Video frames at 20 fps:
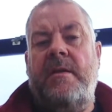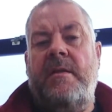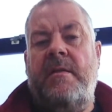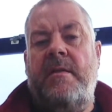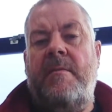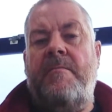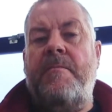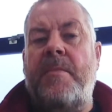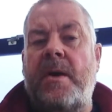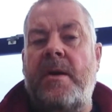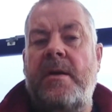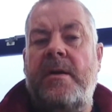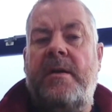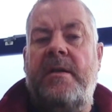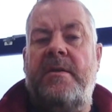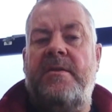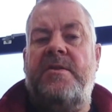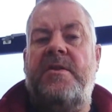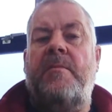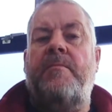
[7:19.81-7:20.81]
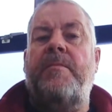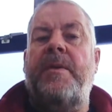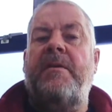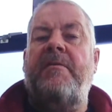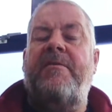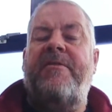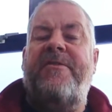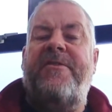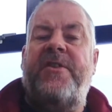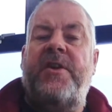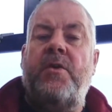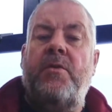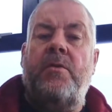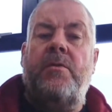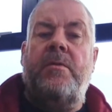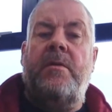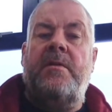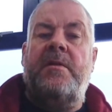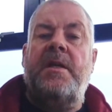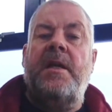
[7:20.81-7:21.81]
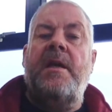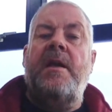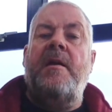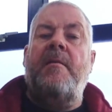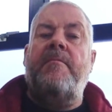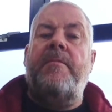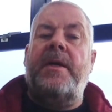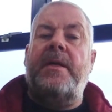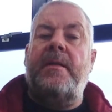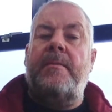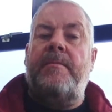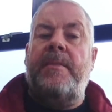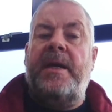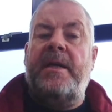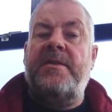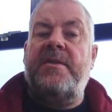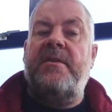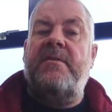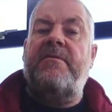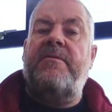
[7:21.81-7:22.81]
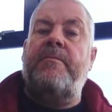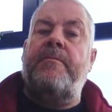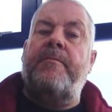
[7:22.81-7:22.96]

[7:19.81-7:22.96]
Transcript: The markets have been fueled by the massive,